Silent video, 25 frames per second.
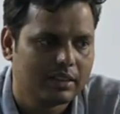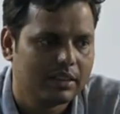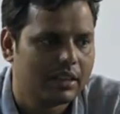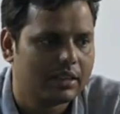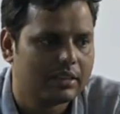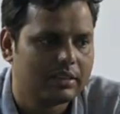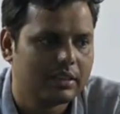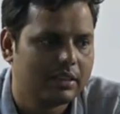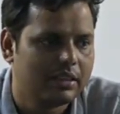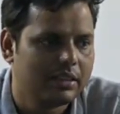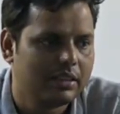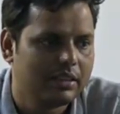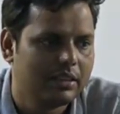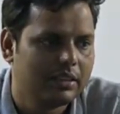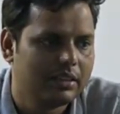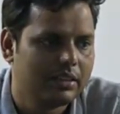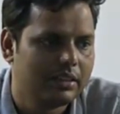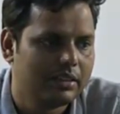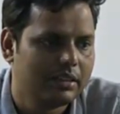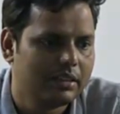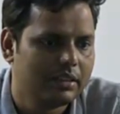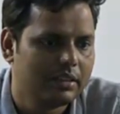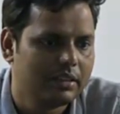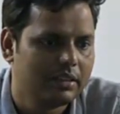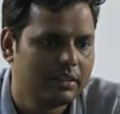doesn't
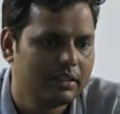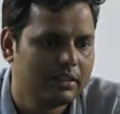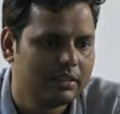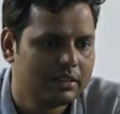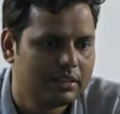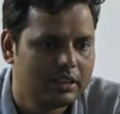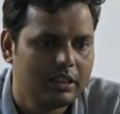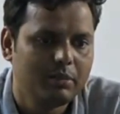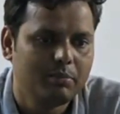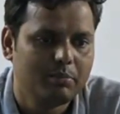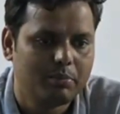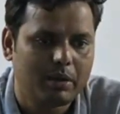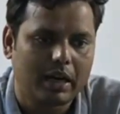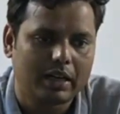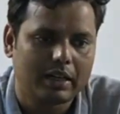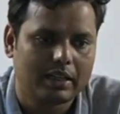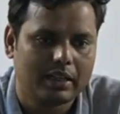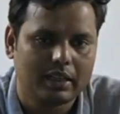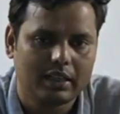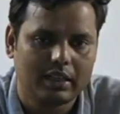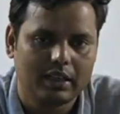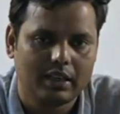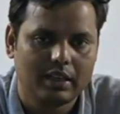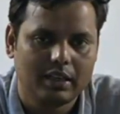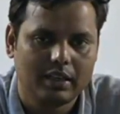seem
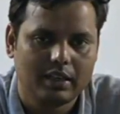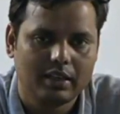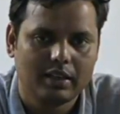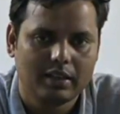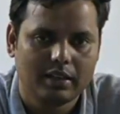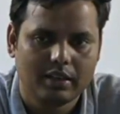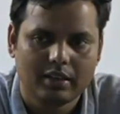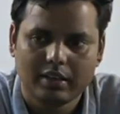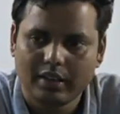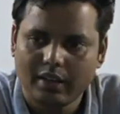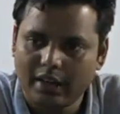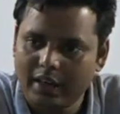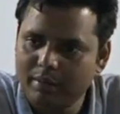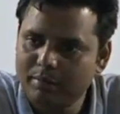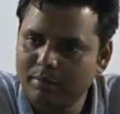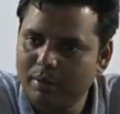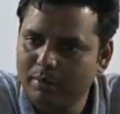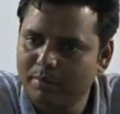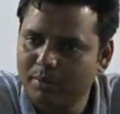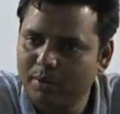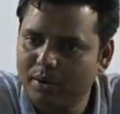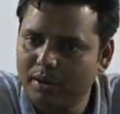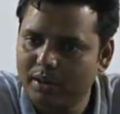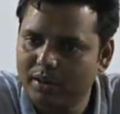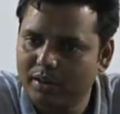practical. Getting my
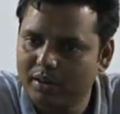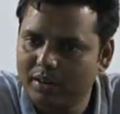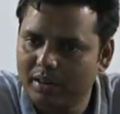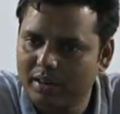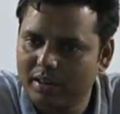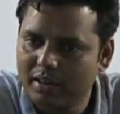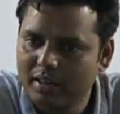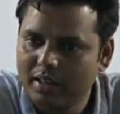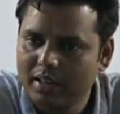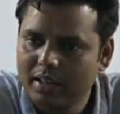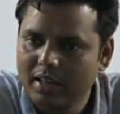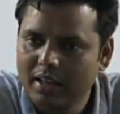point or not?